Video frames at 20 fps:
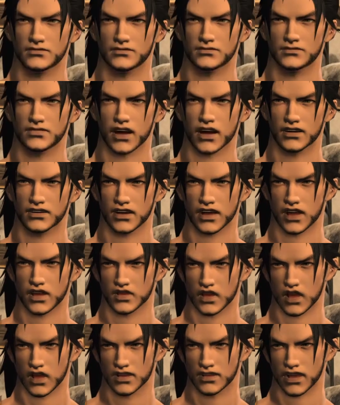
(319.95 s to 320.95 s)
which would,
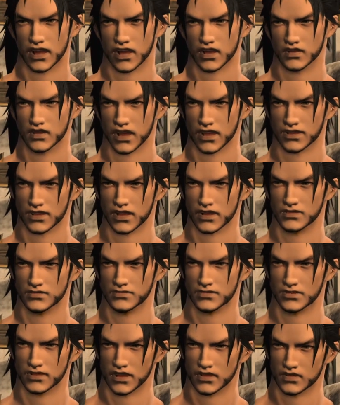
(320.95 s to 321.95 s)
I now see,
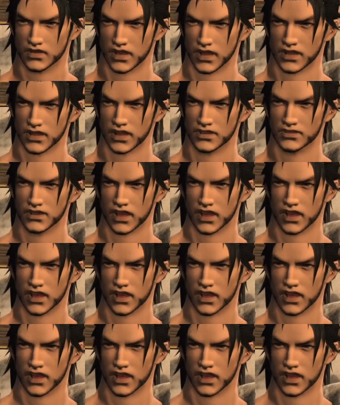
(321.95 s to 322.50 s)
present